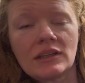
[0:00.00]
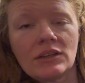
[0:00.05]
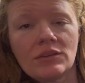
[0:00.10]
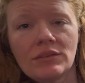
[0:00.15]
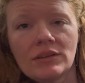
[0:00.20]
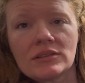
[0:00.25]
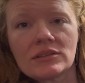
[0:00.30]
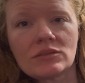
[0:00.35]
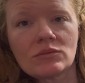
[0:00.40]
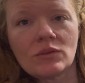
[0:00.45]

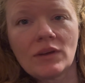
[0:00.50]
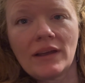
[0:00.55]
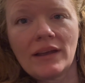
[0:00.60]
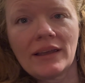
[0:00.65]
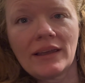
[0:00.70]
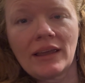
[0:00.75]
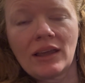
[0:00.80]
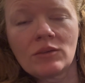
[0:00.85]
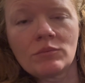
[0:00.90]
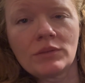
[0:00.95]
reason why it
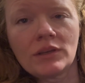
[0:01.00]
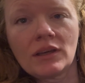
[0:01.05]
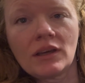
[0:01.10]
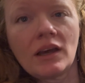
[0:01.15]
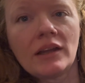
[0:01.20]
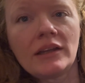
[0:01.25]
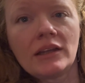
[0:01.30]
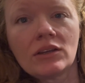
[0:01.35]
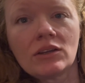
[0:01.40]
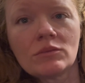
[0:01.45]
can't be a
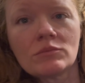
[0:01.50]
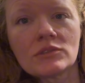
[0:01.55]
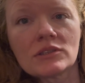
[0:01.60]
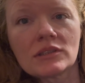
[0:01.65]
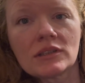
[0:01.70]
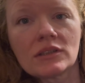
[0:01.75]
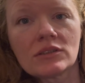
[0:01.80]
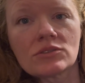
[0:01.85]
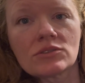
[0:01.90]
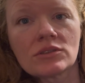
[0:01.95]
honeycomb
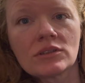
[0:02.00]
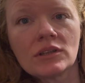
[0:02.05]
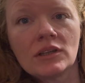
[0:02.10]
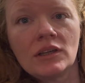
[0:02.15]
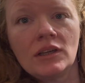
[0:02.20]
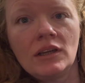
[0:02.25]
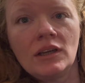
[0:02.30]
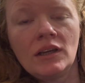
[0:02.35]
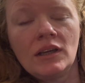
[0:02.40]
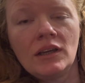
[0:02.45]
stitch.
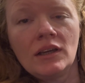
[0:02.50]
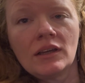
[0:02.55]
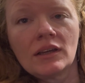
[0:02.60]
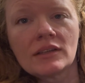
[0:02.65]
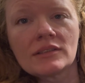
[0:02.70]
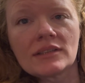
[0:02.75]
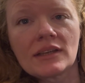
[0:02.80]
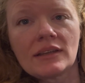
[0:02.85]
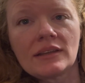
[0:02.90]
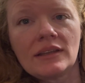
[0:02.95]
Because
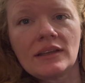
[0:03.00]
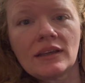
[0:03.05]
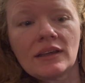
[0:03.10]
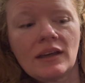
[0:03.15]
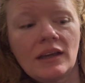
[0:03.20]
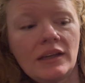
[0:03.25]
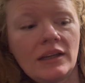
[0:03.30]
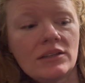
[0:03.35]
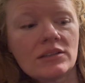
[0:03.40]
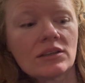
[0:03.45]
I think a
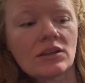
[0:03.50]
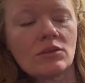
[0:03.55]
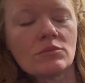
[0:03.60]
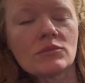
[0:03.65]
honeycomb